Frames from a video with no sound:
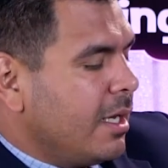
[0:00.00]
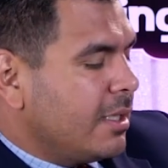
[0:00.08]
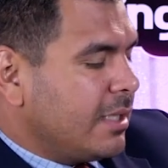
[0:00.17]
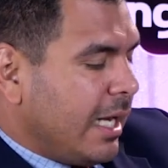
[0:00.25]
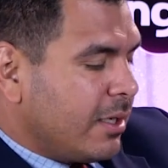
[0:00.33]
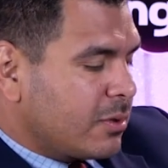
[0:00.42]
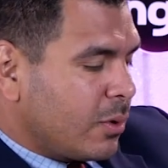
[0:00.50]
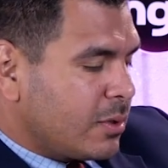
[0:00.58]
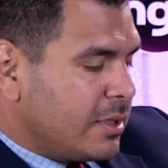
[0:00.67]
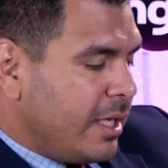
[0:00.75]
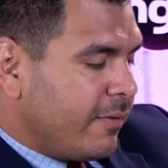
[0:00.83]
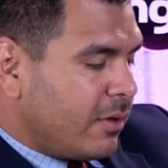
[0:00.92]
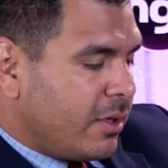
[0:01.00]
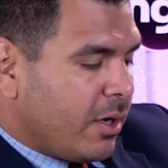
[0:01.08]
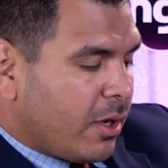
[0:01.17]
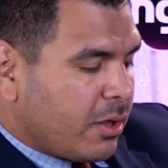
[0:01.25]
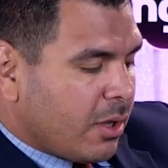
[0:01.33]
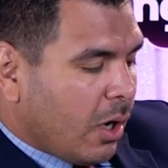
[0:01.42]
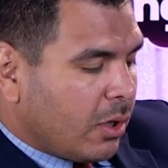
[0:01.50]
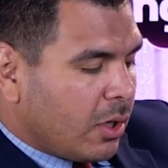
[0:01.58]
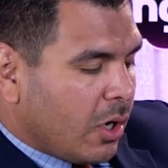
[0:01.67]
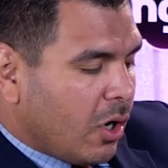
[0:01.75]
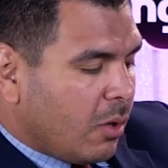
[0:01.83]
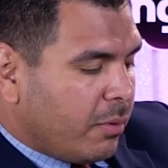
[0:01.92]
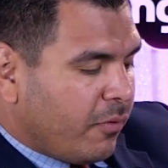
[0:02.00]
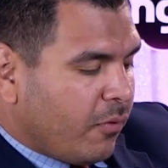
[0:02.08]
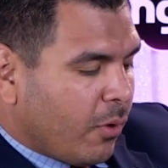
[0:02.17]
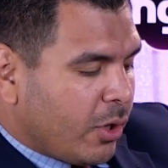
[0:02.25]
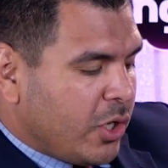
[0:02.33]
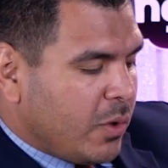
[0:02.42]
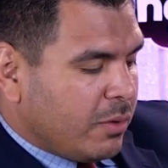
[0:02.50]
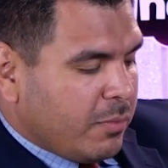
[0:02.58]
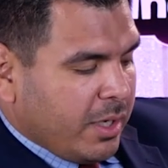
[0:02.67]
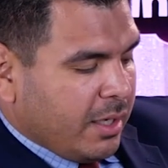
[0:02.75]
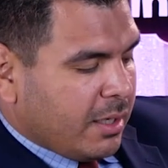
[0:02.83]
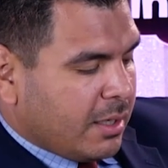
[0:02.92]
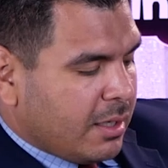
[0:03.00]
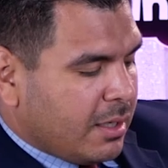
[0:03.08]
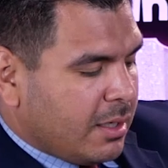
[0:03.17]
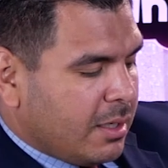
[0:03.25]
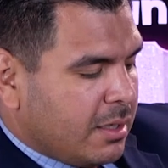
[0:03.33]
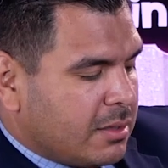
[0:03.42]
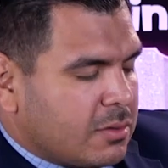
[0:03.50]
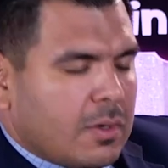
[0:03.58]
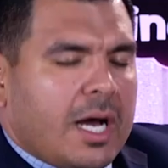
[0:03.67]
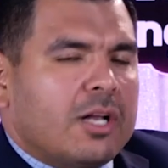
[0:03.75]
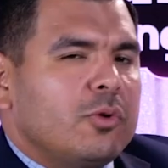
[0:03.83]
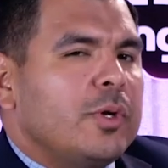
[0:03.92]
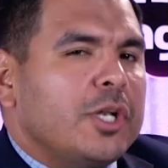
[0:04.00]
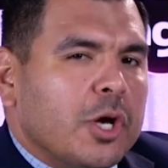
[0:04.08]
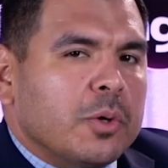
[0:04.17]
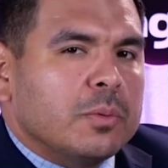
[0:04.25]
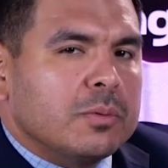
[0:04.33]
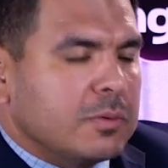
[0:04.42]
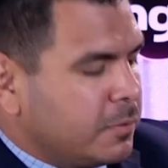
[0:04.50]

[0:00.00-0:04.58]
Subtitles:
Dinosaurs lived on the earth long ago before you and me. So how do we know?